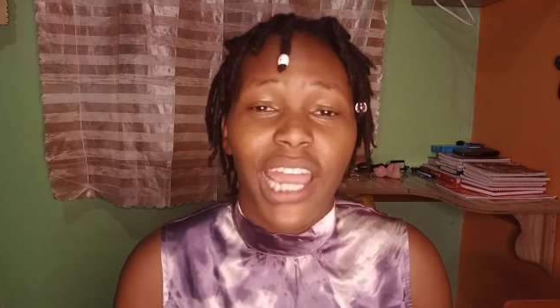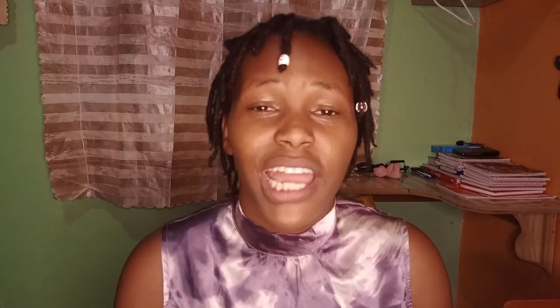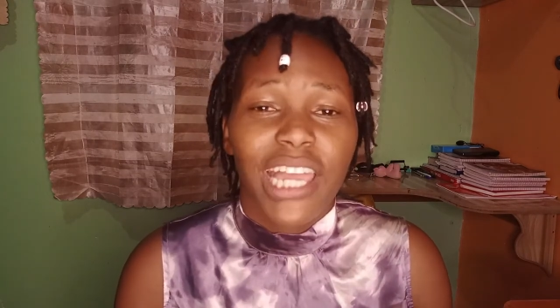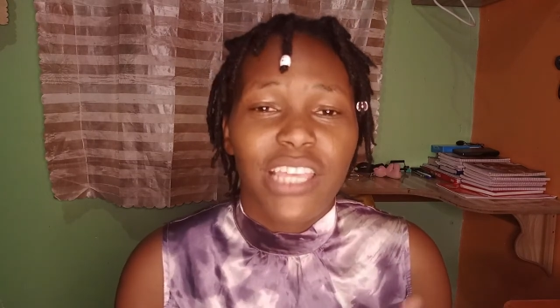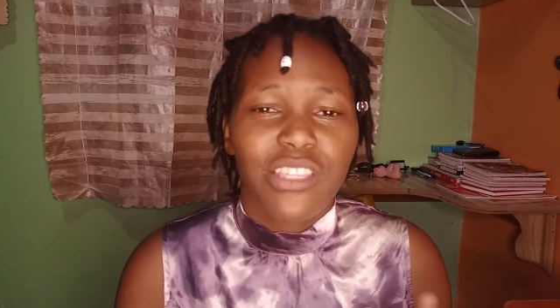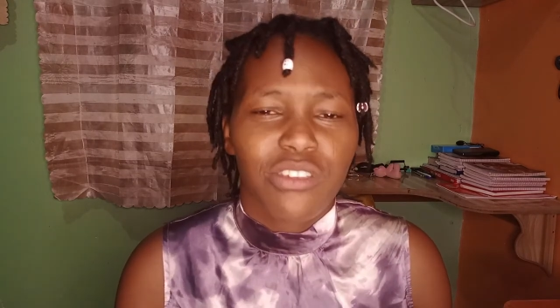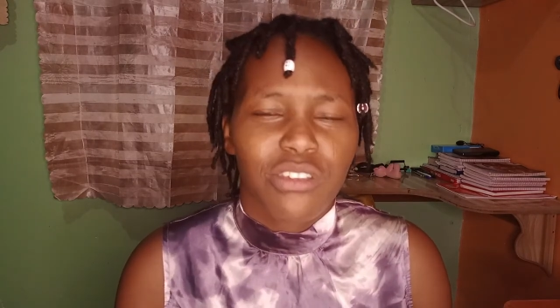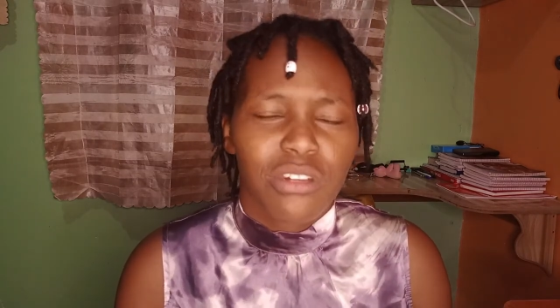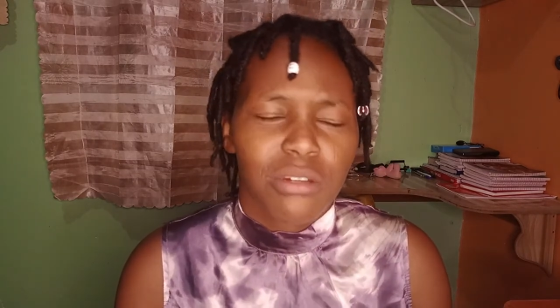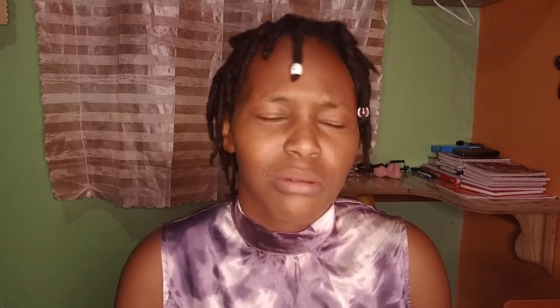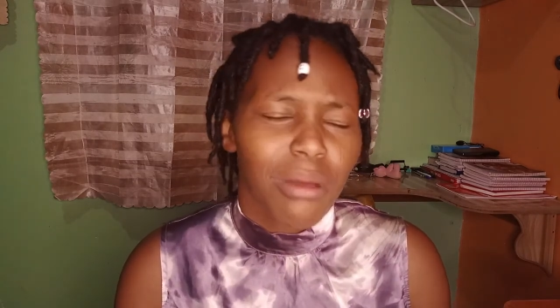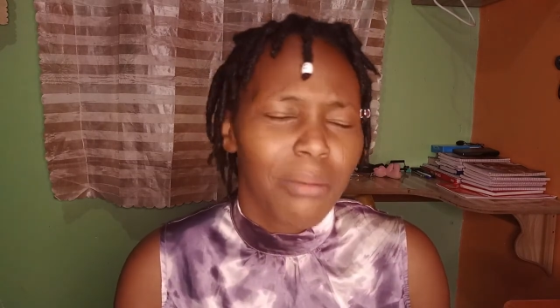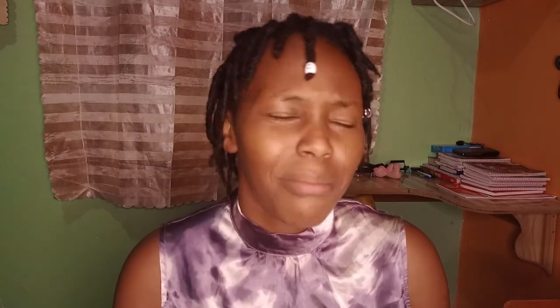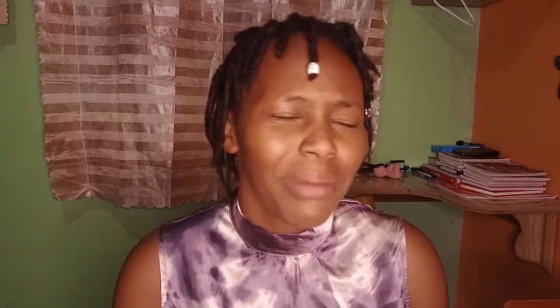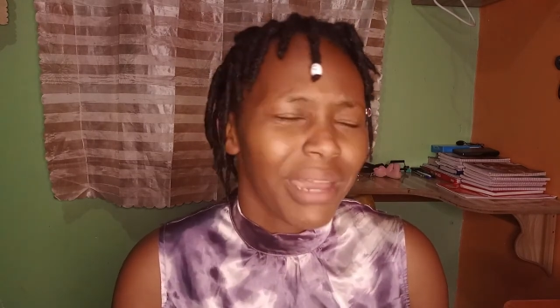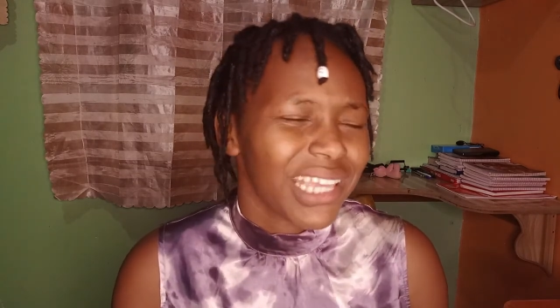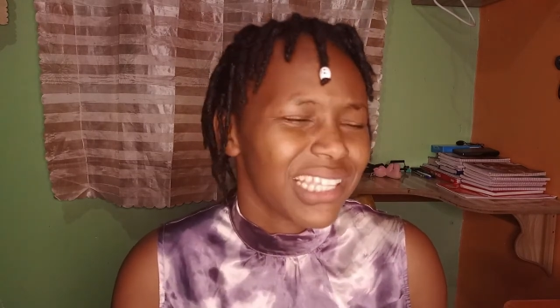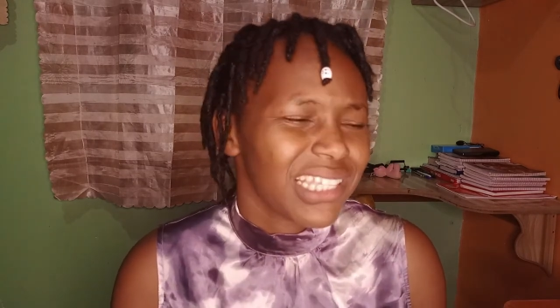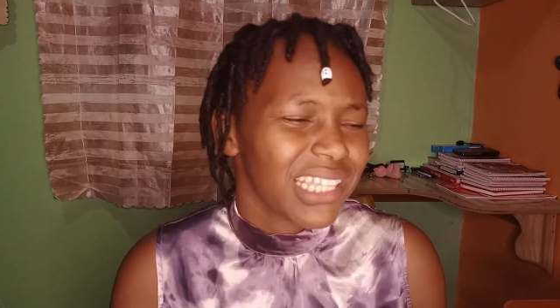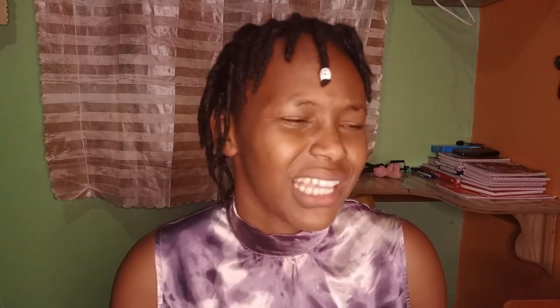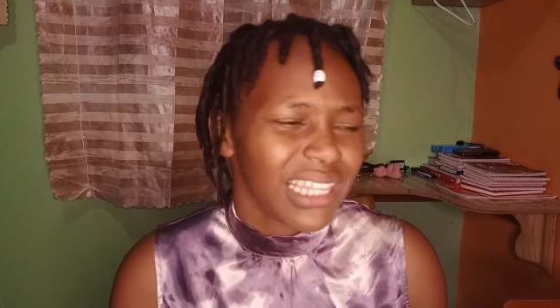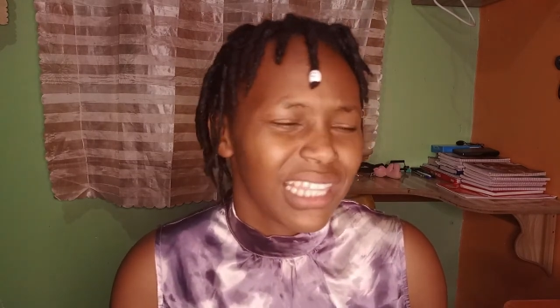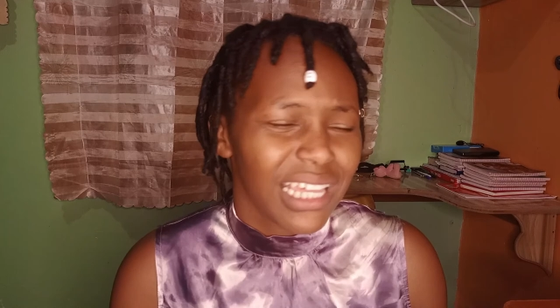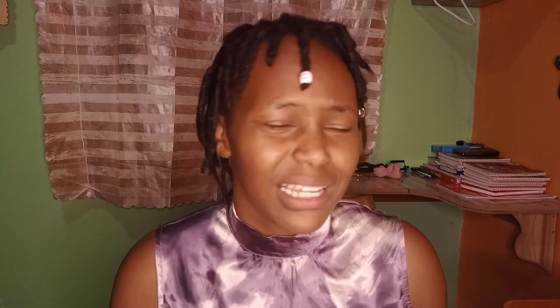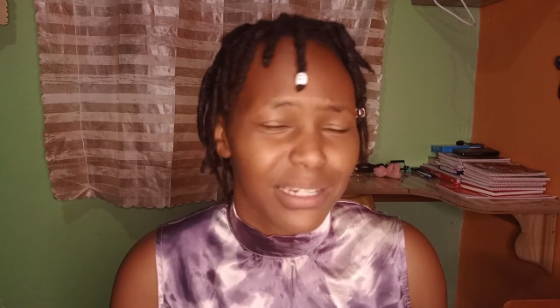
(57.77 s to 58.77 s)
guys, you remember
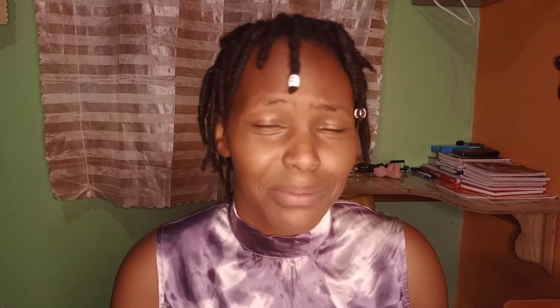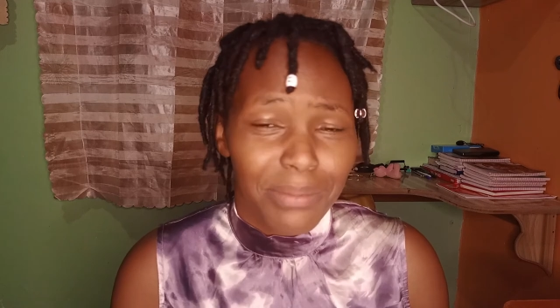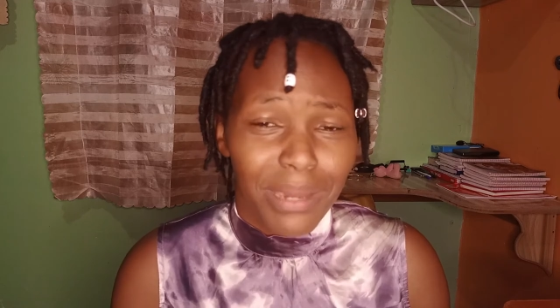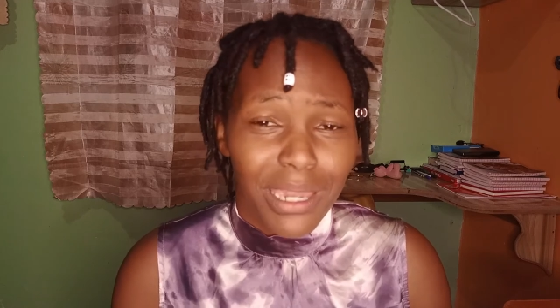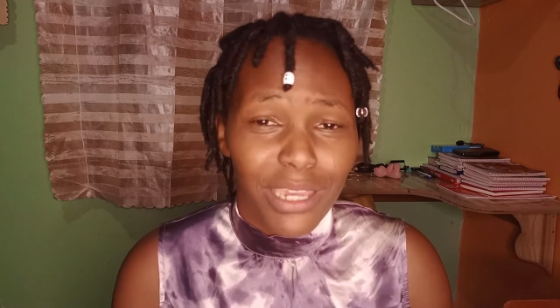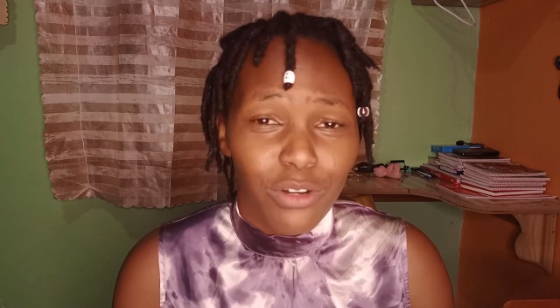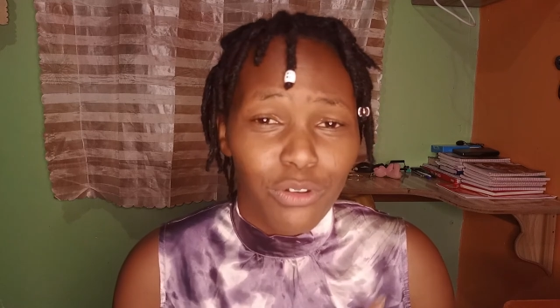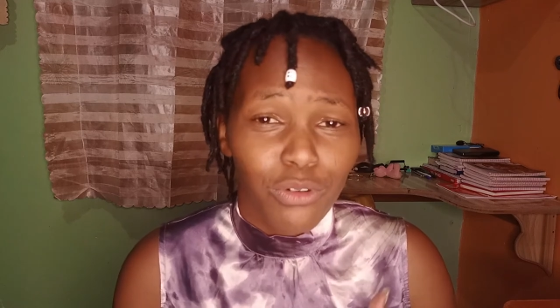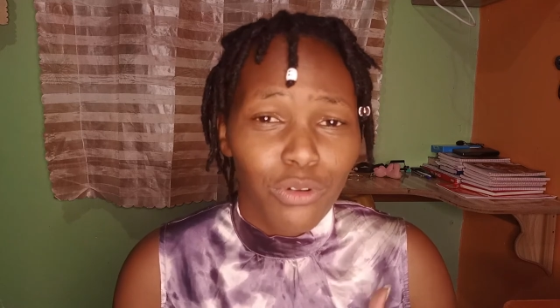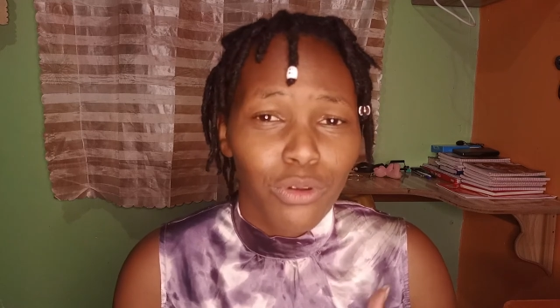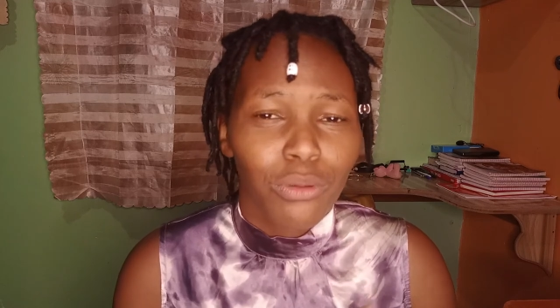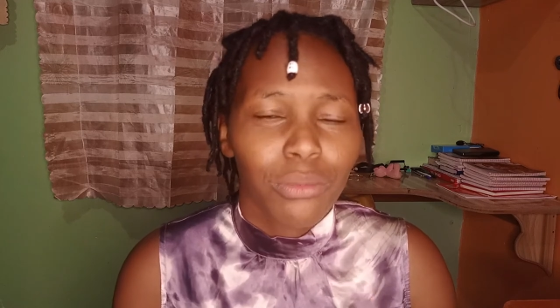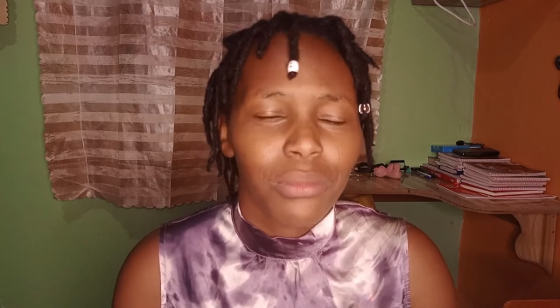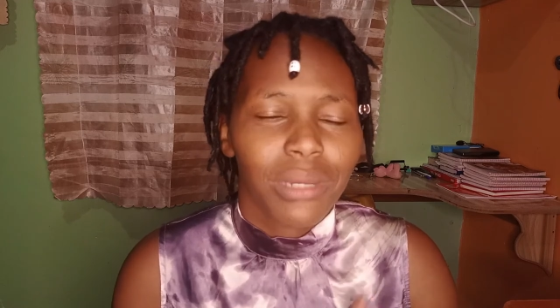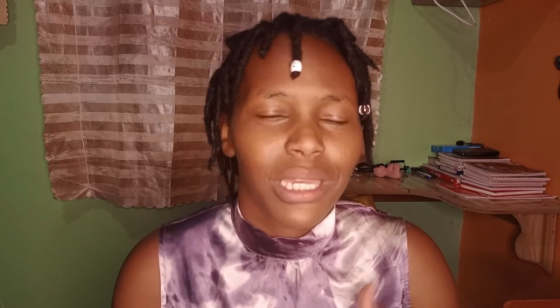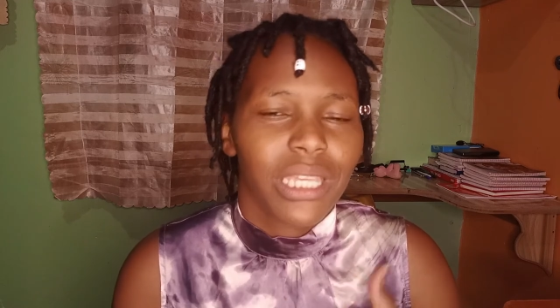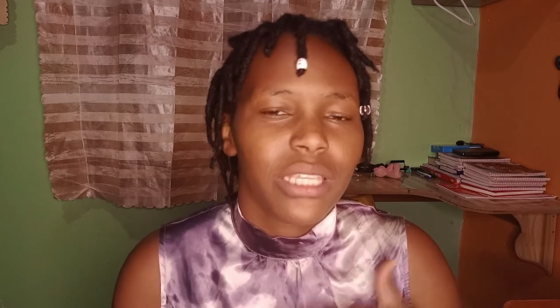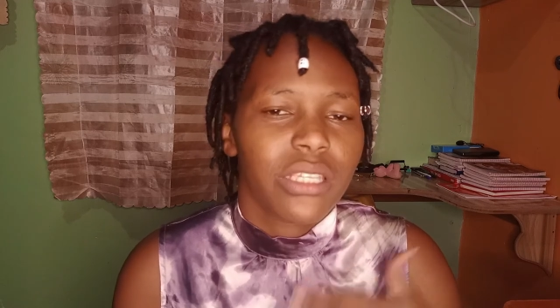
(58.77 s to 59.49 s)
I said that my room